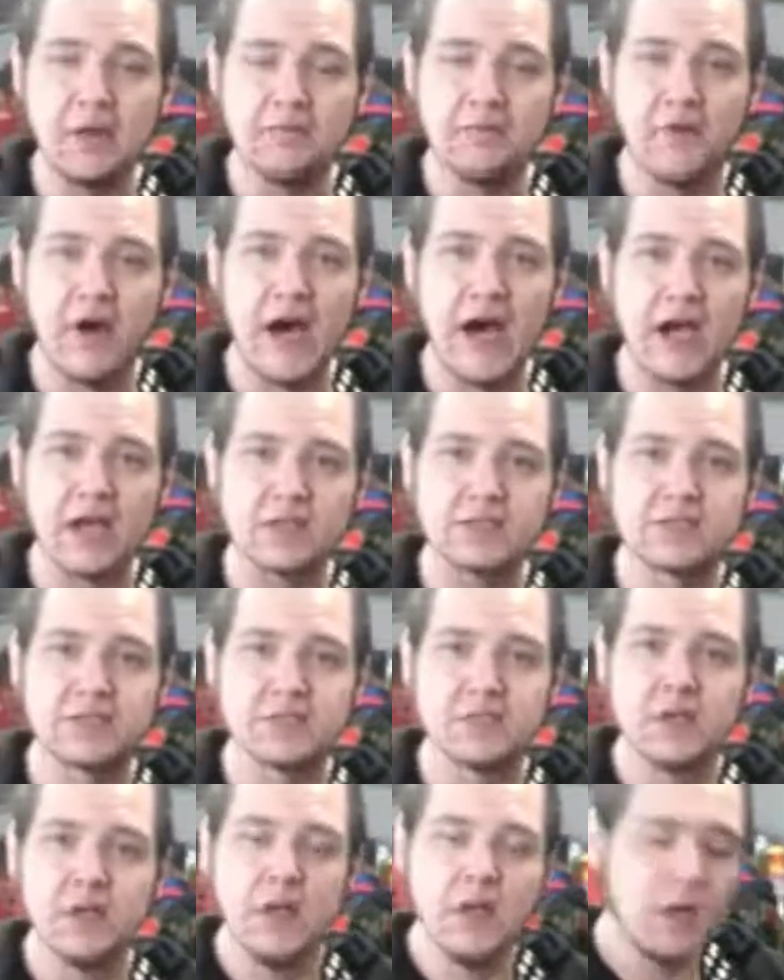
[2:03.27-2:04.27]
Vox
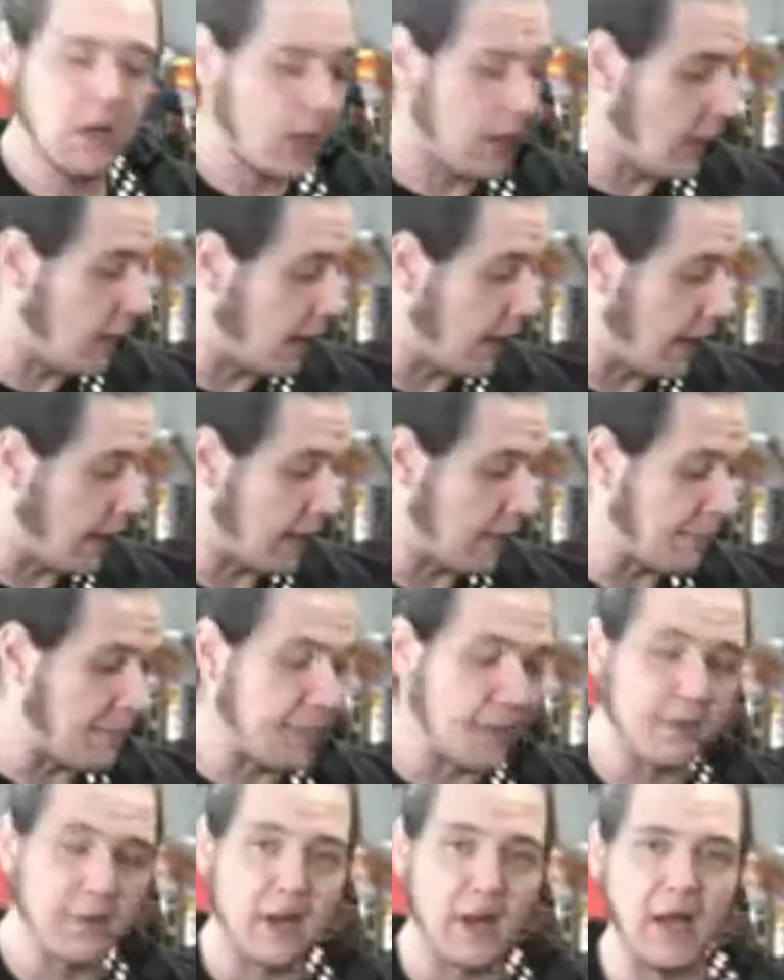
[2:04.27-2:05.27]
amp here
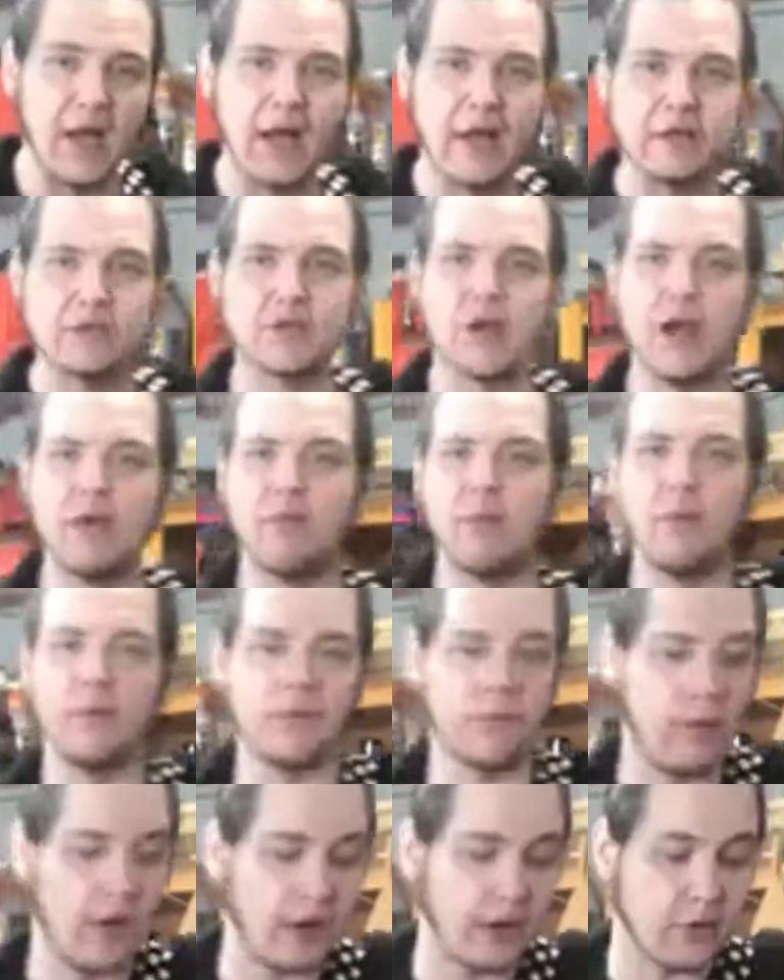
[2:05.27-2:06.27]
that I travel with
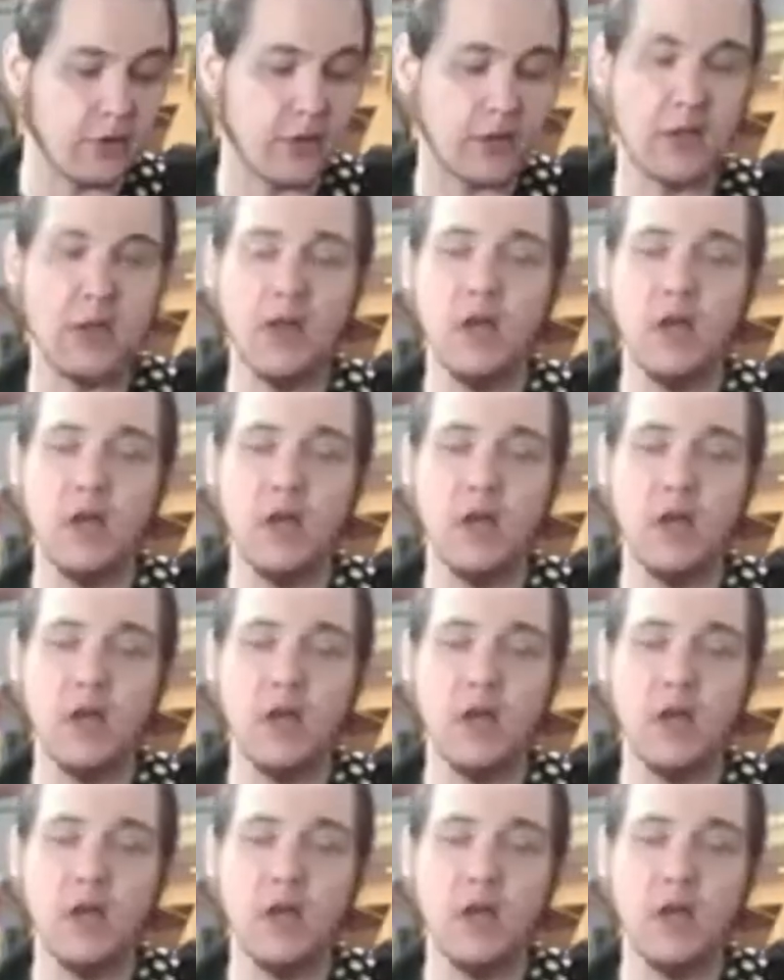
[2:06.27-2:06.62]
regularly.